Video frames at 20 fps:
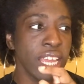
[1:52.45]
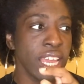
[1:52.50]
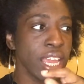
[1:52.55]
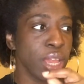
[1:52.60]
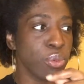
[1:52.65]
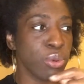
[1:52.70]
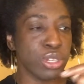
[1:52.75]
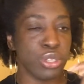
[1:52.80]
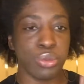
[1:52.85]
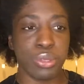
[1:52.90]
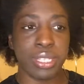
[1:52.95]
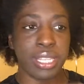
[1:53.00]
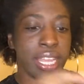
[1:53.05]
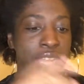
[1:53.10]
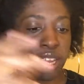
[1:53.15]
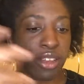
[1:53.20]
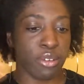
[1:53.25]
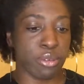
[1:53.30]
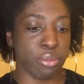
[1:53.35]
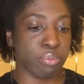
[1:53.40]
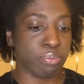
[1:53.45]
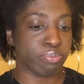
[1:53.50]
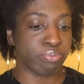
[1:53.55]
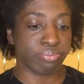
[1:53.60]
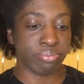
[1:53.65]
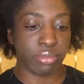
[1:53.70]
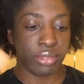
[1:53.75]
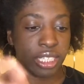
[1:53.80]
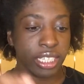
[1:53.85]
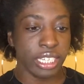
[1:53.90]
which was like a
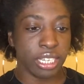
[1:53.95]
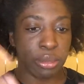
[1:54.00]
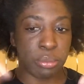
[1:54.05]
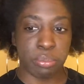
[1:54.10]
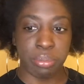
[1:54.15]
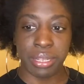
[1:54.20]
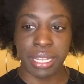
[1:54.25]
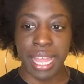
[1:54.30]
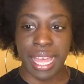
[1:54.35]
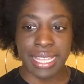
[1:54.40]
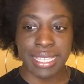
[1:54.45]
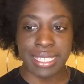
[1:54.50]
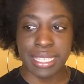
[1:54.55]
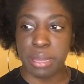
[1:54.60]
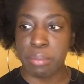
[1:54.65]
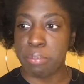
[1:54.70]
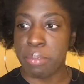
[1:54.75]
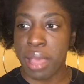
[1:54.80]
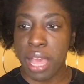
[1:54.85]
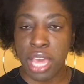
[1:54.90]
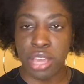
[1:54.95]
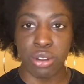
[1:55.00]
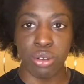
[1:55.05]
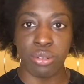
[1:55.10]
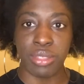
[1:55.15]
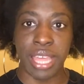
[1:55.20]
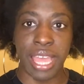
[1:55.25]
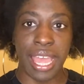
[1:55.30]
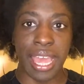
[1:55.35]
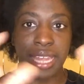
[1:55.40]
plastic bottle
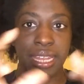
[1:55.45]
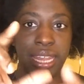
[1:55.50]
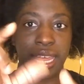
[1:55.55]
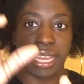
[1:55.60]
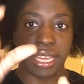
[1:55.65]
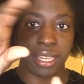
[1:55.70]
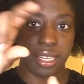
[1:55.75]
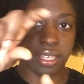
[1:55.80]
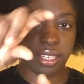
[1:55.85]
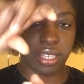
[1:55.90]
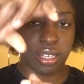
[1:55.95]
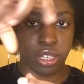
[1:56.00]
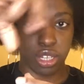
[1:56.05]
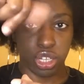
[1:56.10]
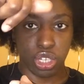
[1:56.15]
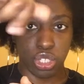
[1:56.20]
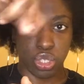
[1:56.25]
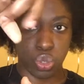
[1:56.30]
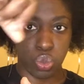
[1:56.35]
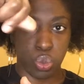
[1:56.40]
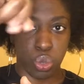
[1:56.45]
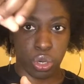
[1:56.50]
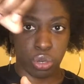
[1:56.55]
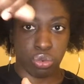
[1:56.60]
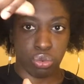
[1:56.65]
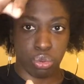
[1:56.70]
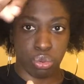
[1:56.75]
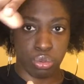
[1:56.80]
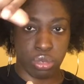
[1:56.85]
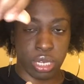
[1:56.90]
that had like a squirt
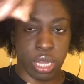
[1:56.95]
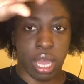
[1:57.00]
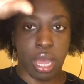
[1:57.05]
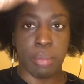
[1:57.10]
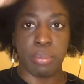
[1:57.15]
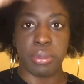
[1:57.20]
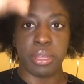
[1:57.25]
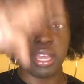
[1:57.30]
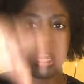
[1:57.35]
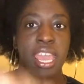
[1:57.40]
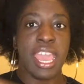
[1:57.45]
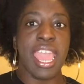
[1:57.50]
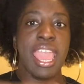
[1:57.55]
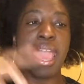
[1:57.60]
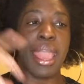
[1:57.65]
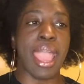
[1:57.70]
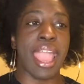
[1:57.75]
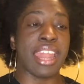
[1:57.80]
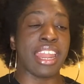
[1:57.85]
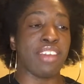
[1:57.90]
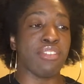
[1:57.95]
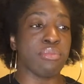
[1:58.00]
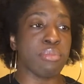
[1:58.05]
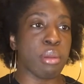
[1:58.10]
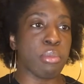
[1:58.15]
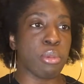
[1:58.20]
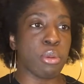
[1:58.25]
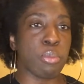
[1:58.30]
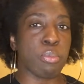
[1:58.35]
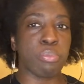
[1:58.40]
coop top, and I
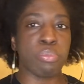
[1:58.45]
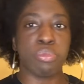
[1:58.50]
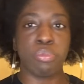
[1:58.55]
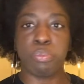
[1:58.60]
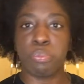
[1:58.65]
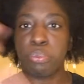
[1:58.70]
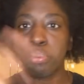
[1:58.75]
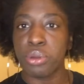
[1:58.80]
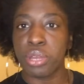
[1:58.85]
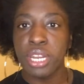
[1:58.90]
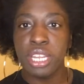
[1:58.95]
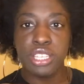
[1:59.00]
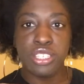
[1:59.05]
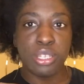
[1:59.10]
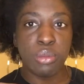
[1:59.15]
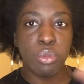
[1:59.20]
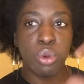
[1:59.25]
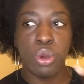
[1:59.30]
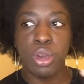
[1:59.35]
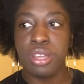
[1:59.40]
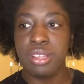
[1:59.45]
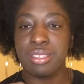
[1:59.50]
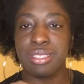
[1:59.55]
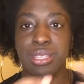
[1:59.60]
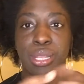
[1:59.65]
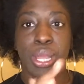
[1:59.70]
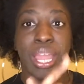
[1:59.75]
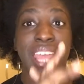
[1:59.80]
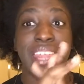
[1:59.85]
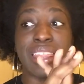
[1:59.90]
remember putting some oils
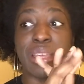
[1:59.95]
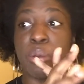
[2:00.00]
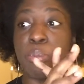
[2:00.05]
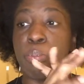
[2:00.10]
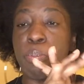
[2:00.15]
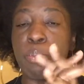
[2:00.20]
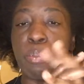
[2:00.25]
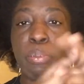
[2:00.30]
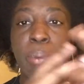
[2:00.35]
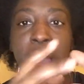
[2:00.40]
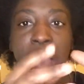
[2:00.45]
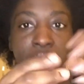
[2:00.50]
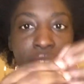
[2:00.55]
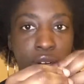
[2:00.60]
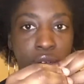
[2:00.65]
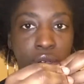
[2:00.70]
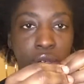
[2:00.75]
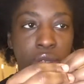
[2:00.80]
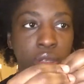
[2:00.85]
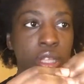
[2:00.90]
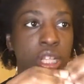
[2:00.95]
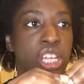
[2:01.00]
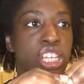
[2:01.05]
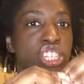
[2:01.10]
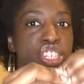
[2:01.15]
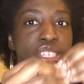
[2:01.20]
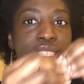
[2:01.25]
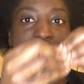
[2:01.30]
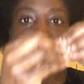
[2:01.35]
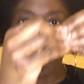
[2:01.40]
in the bottle,
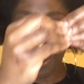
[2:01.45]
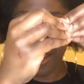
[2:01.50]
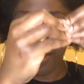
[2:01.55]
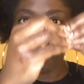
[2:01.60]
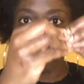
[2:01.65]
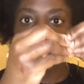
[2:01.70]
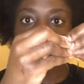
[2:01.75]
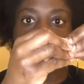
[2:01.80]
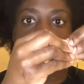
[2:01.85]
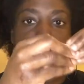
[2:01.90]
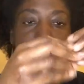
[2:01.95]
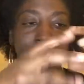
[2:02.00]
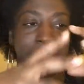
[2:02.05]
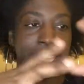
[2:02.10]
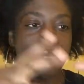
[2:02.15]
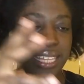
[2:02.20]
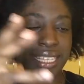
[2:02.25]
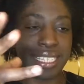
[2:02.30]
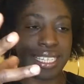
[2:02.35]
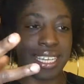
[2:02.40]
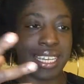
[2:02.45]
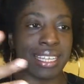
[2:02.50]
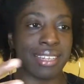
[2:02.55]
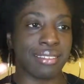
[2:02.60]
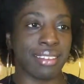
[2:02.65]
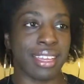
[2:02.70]
just kind of like it didn't,